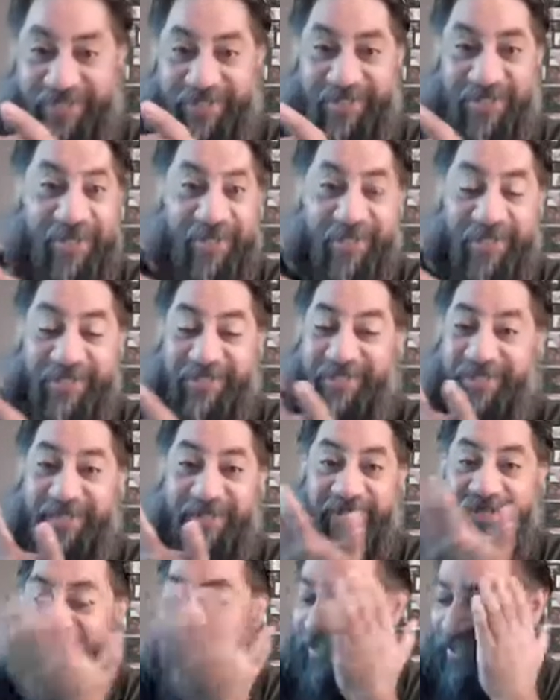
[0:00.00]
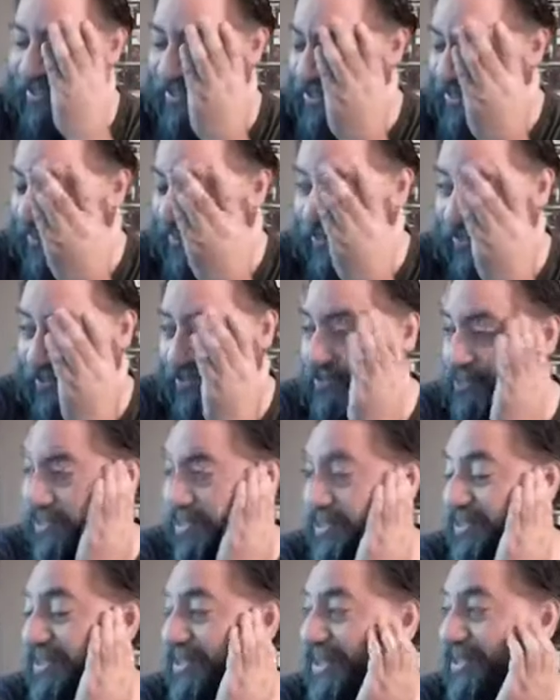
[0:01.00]
seeds, collect, who knows what
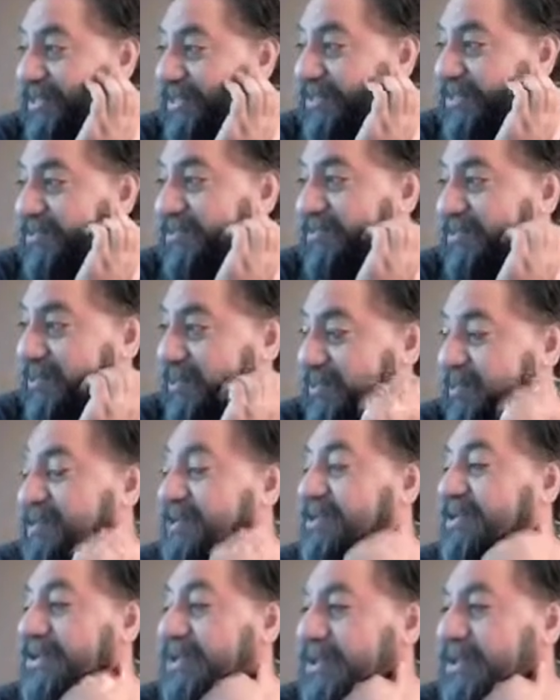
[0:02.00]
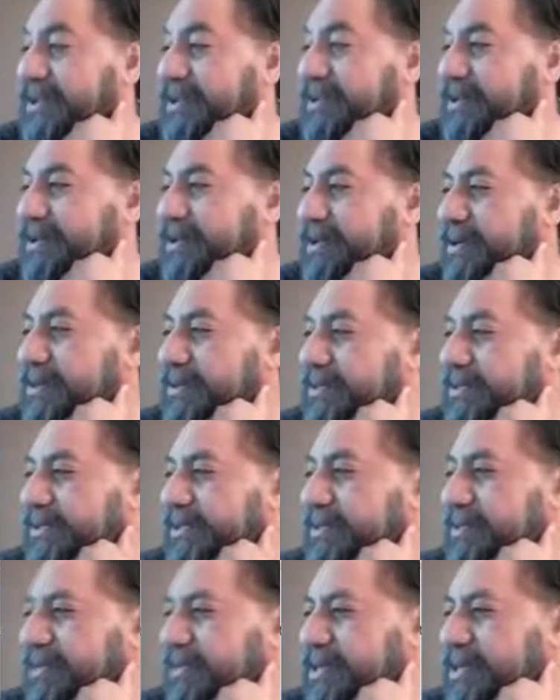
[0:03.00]
else he had to do. All right, let's
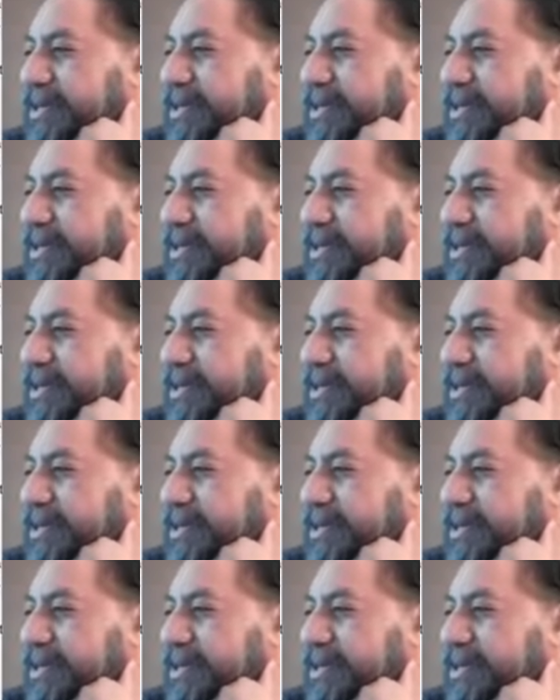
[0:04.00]
go.